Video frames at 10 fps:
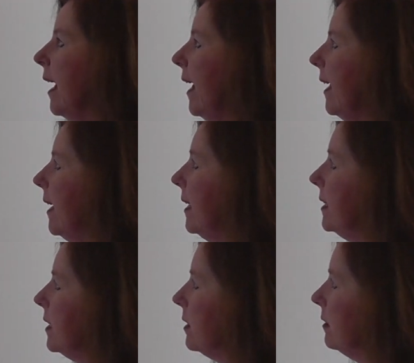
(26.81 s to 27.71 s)

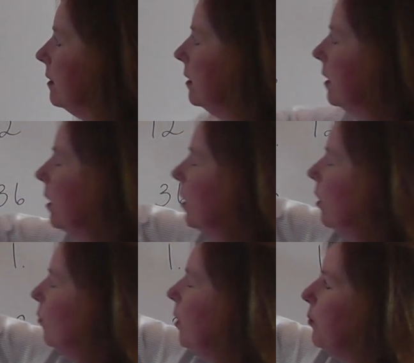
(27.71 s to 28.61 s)
And
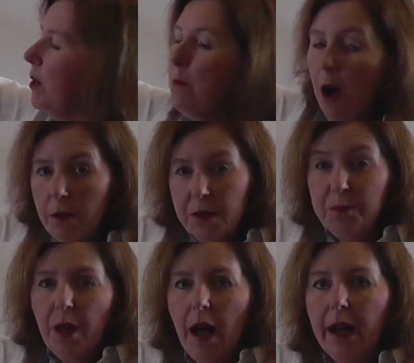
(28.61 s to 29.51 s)
when we
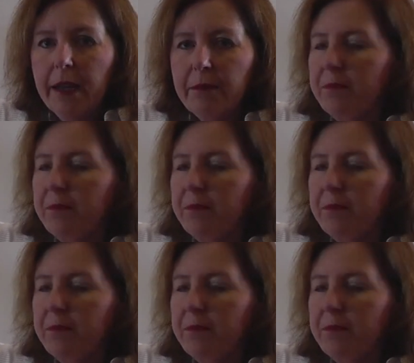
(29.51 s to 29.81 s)
multiply,